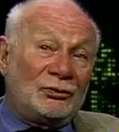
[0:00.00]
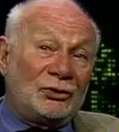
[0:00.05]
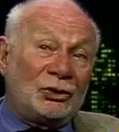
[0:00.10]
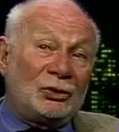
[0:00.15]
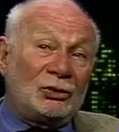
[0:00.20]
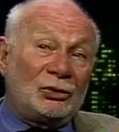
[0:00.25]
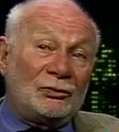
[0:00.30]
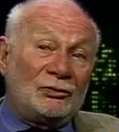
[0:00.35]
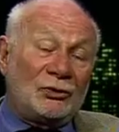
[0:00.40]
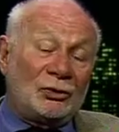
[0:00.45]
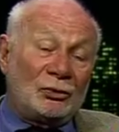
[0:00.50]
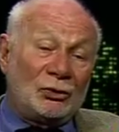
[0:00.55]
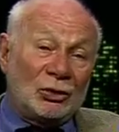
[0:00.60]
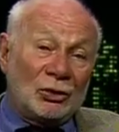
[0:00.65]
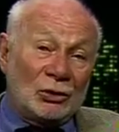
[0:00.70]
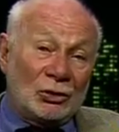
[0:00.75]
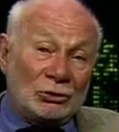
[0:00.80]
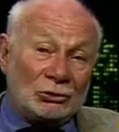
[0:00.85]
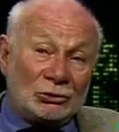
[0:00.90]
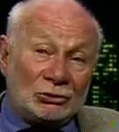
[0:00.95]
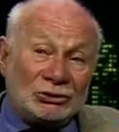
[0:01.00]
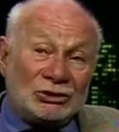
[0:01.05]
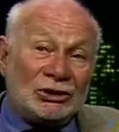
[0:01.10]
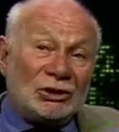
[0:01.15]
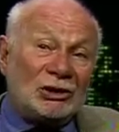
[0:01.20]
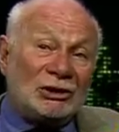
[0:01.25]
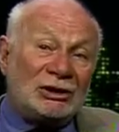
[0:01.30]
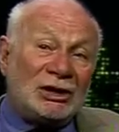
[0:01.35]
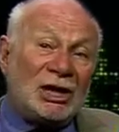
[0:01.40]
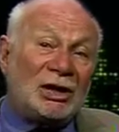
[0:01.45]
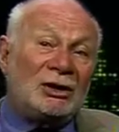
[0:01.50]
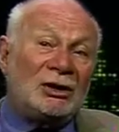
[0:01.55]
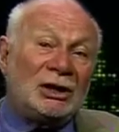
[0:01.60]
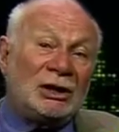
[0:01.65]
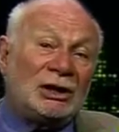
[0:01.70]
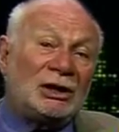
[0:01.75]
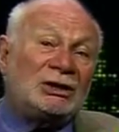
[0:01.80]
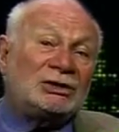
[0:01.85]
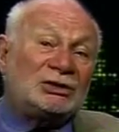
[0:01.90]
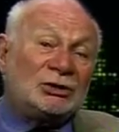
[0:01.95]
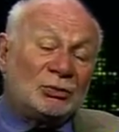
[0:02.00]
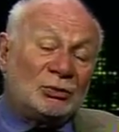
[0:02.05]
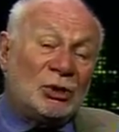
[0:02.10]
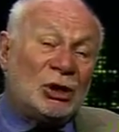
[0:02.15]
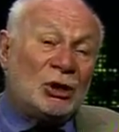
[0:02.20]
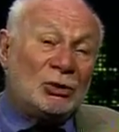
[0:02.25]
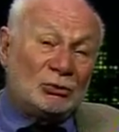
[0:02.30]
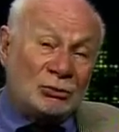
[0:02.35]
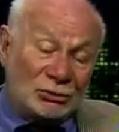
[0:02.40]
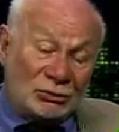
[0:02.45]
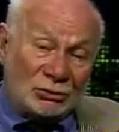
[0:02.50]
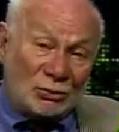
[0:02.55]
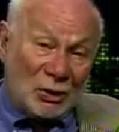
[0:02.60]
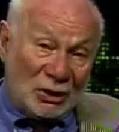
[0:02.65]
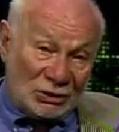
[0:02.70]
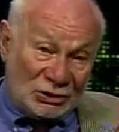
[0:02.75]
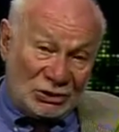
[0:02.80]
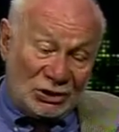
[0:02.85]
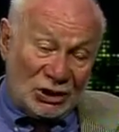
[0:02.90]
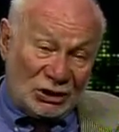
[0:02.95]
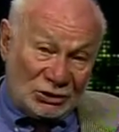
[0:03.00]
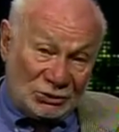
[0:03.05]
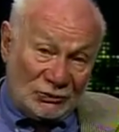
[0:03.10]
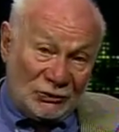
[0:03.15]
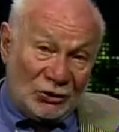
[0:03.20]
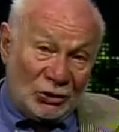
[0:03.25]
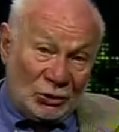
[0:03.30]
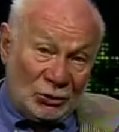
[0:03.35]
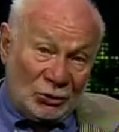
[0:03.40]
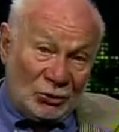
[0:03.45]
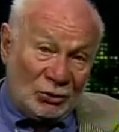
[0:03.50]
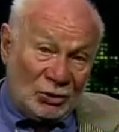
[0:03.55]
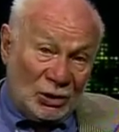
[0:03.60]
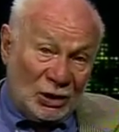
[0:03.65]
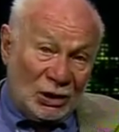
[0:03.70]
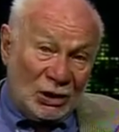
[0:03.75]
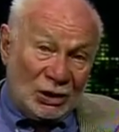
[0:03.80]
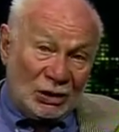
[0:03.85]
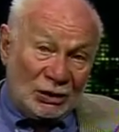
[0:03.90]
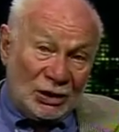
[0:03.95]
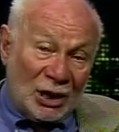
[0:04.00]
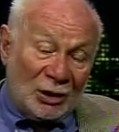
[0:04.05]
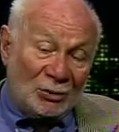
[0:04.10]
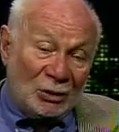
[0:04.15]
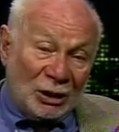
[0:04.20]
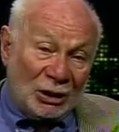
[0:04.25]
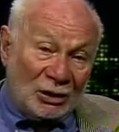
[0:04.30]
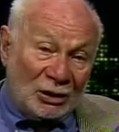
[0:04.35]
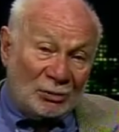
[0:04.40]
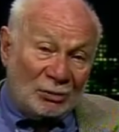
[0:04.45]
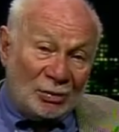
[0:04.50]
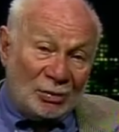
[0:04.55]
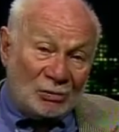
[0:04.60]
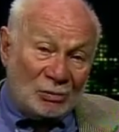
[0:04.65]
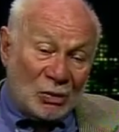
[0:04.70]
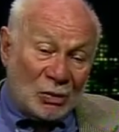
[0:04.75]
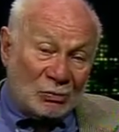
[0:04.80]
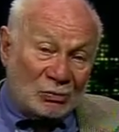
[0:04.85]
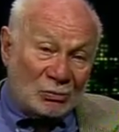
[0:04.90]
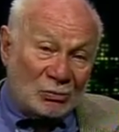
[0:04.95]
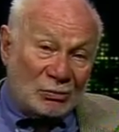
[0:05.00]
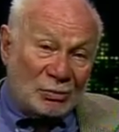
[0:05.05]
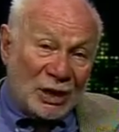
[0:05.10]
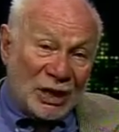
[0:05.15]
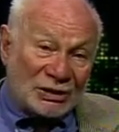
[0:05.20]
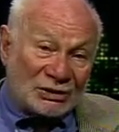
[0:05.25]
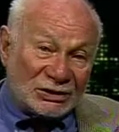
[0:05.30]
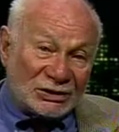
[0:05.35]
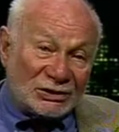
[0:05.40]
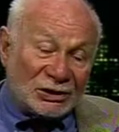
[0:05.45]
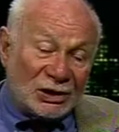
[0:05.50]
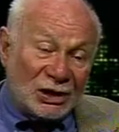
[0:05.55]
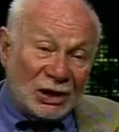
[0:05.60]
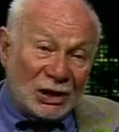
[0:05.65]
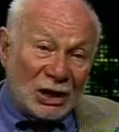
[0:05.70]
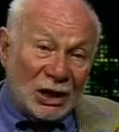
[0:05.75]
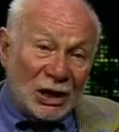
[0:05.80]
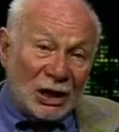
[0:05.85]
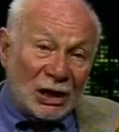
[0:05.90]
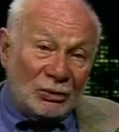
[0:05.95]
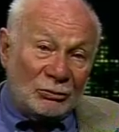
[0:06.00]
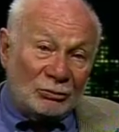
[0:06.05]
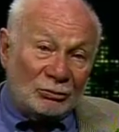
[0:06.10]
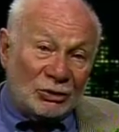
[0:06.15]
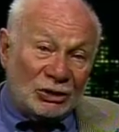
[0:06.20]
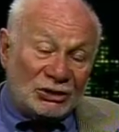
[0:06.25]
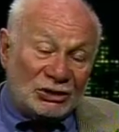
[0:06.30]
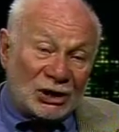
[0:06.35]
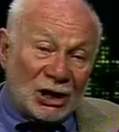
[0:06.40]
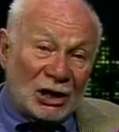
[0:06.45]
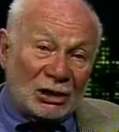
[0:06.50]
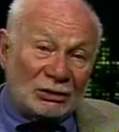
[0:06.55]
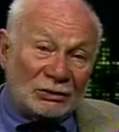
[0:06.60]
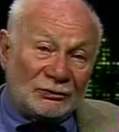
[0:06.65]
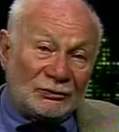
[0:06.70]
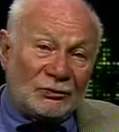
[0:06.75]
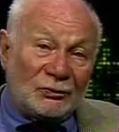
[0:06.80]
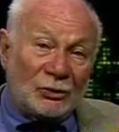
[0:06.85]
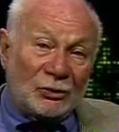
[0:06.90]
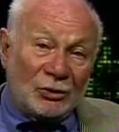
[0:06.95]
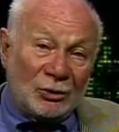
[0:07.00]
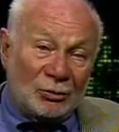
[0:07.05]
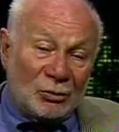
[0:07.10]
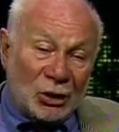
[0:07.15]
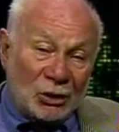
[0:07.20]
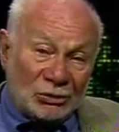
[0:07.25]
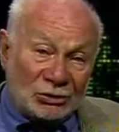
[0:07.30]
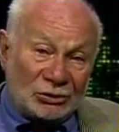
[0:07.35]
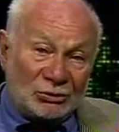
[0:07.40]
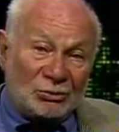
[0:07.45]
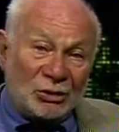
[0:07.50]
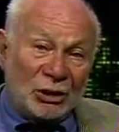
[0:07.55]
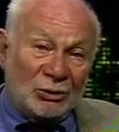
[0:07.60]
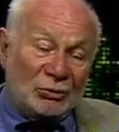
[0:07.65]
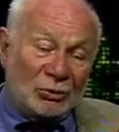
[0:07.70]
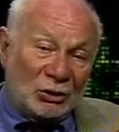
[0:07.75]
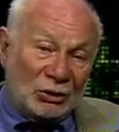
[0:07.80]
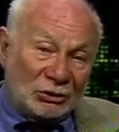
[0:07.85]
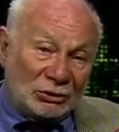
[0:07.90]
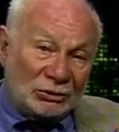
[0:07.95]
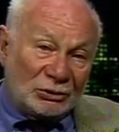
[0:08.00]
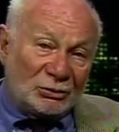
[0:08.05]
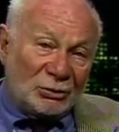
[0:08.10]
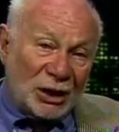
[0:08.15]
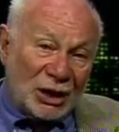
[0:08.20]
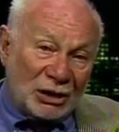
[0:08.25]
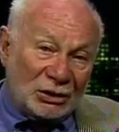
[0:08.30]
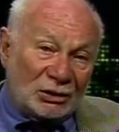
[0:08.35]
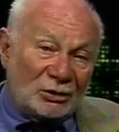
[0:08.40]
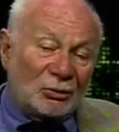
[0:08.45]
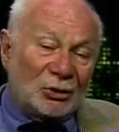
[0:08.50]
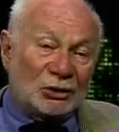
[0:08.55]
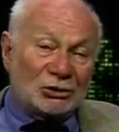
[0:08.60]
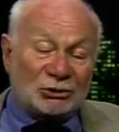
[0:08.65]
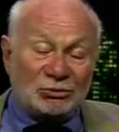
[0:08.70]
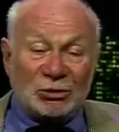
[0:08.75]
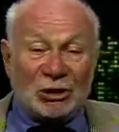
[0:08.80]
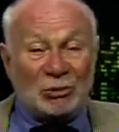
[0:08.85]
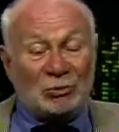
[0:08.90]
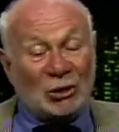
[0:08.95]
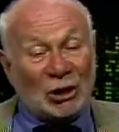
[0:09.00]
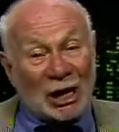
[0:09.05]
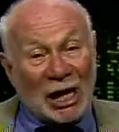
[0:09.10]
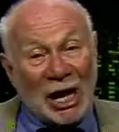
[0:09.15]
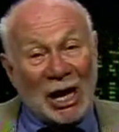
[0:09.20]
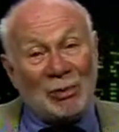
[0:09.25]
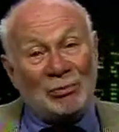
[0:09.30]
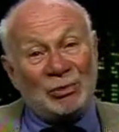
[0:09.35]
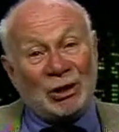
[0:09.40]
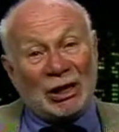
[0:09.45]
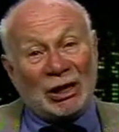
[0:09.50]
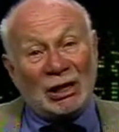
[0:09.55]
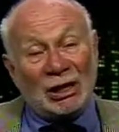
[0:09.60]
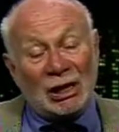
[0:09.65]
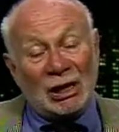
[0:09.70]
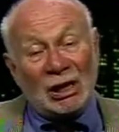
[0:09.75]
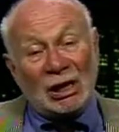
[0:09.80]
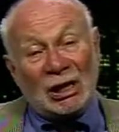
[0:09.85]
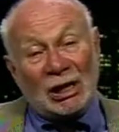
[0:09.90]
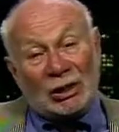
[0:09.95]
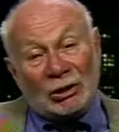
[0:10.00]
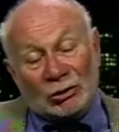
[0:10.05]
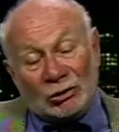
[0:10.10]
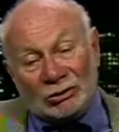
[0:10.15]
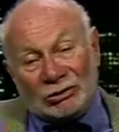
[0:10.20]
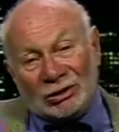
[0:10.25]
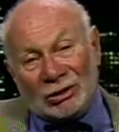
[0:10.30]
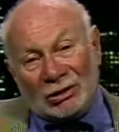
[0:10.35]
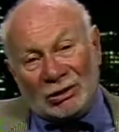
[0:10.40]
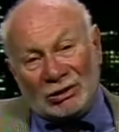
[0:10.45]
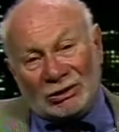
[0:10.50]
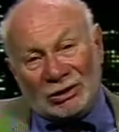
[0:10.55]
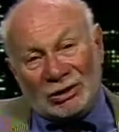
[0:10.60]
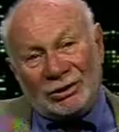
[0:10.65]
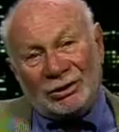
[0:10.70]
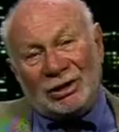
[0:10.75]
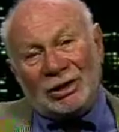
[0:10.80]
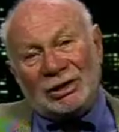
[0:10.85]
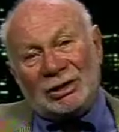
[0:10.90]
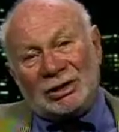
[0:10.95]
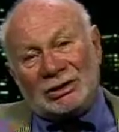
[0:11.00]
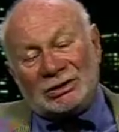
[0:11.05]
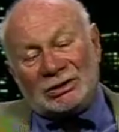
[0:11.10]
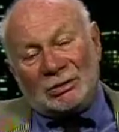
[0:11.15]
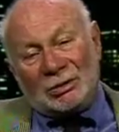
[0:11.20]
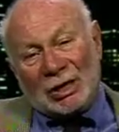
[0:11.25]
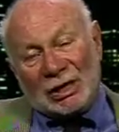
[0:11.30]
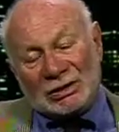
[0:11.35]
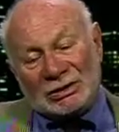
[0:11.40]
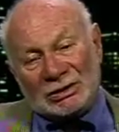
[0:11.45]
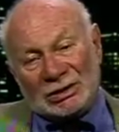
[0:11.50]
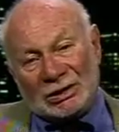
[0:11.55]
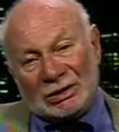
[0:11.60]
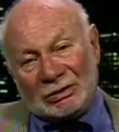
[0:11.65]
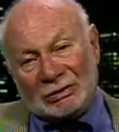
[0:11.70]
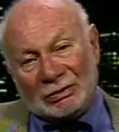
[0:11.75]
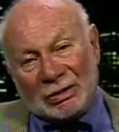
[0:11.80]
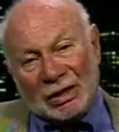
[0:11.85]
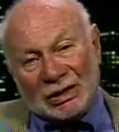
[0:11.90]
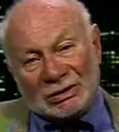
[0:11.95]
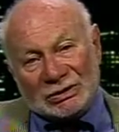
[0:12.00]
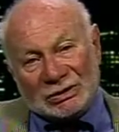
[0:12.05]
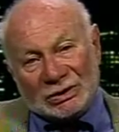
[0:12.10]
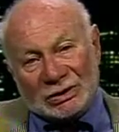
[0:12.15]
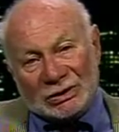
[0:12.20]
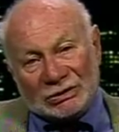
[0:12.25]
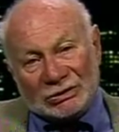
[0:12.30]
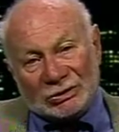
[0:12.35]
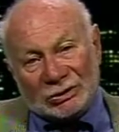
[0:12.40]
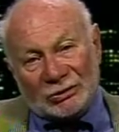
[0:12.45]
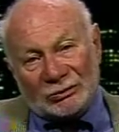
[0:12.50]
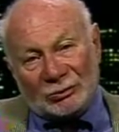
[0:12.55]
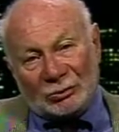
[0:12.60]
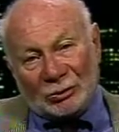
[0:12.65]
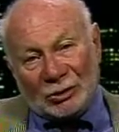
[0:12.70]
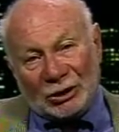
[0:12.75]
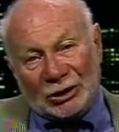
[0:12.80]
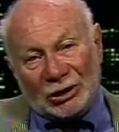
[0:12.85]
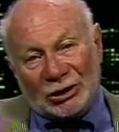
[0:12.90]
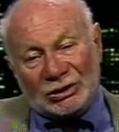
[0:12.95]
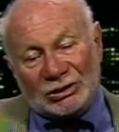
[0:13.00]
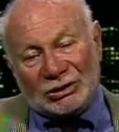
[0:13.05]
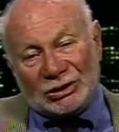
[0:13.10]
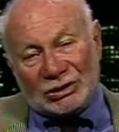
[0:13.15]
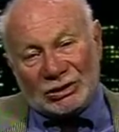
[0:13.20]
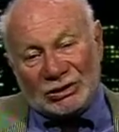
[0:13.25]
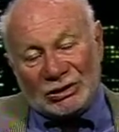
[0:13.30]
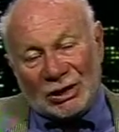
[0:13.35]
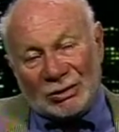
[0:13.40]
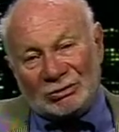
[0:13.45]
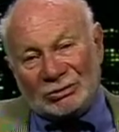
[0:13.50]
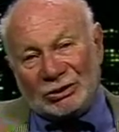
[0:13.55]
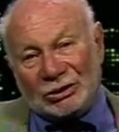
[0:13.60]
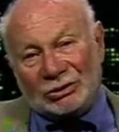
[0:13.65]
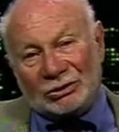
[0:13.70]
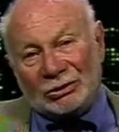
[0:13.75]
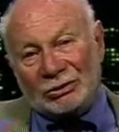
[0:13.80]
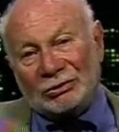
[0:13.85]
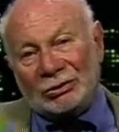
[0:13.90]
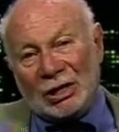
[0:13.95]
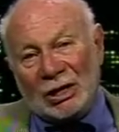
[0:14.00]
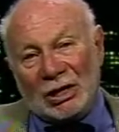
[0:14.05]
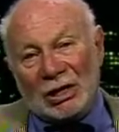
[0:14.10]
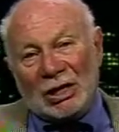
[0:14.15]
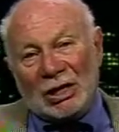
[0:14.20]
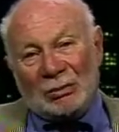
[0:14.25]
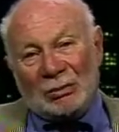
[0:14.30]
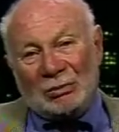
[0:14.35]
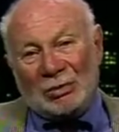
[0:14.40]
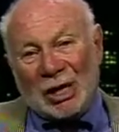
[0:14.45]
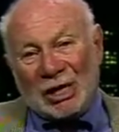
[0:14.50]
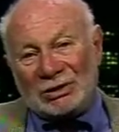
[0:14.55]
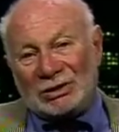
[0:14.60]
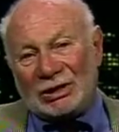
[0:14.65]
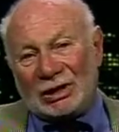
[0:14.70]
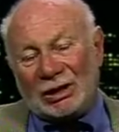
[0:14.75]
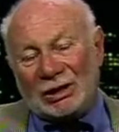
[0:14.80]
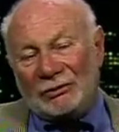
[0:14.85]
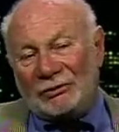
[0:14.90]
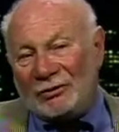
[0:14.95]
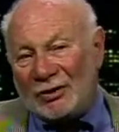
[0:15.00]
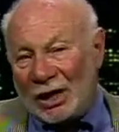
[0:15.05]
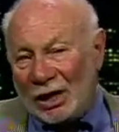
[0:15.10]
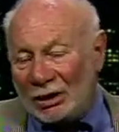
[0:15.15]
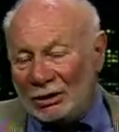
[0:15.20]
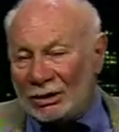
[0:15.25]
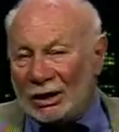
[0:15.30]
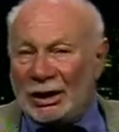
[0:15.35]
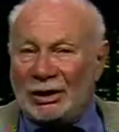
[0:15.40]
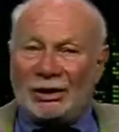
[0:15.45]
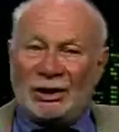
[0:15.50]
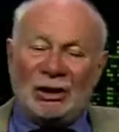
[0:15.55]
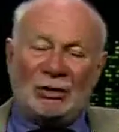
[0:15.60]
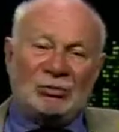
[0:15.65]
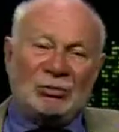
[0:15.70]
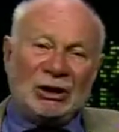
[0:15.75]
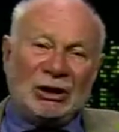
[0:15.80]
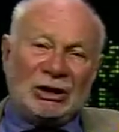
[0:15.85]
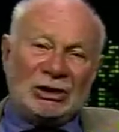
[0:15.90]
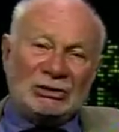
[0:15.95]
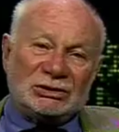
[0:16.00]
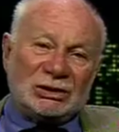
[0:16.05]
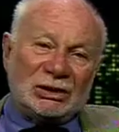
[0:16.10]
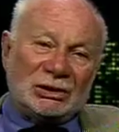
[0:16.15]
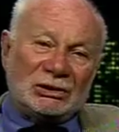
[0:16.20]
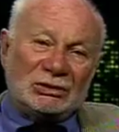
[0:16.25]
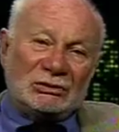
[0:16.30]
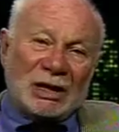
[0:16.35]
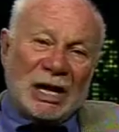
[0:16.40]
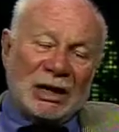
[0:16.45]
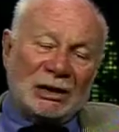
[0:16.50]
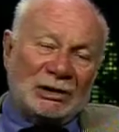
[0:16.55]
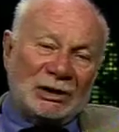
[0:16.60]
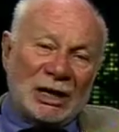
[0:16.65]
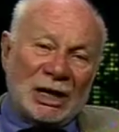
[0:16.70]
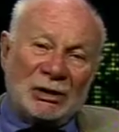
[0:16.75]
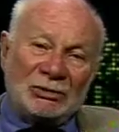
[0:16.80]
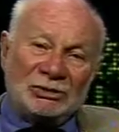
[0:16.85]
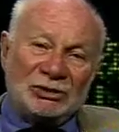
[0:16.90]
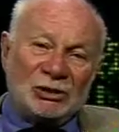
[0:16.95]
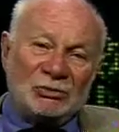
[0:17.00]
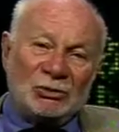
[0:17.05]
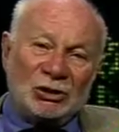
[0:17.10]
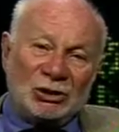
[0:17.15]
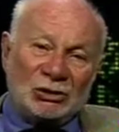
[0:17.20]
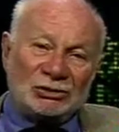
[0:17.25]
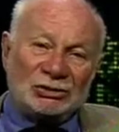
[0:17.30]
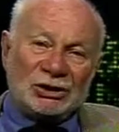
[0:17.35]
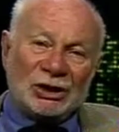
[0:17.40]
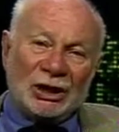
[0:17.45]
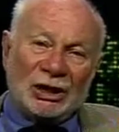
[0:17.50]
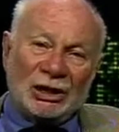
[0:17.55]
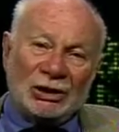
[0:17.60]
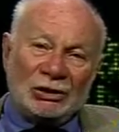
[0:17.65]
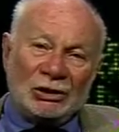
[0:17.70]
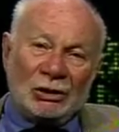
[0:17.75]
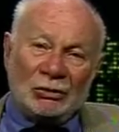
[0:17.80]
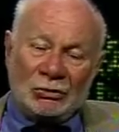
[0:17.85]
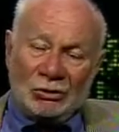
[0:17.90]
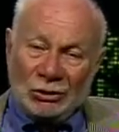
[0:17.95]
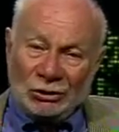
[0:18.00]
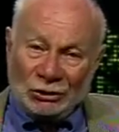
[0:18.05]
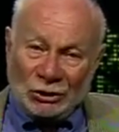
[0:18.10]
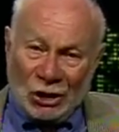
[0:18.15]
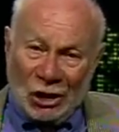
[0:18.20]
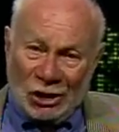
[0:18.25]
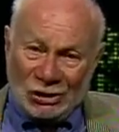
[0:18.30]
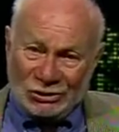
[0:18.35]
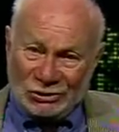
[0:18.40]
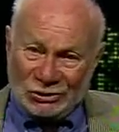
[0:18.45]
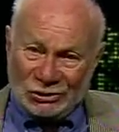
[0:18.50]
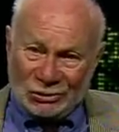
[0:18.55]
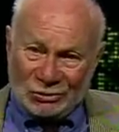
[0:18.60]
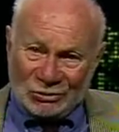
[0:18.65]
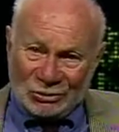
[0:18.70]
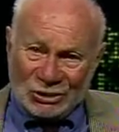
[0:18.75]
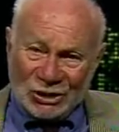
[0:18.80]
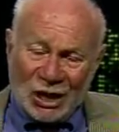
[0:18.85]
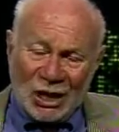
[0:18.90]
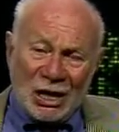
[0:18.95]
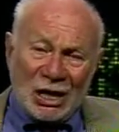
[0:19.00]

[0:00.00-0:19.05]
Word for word: view of the world. Utilitarianism was one such view namely the best uh, result for the most people to make the most people happy. Utilitarianism as a, as a sort of religion substitute basically failed, I think, because it had lousy music and no good costumes.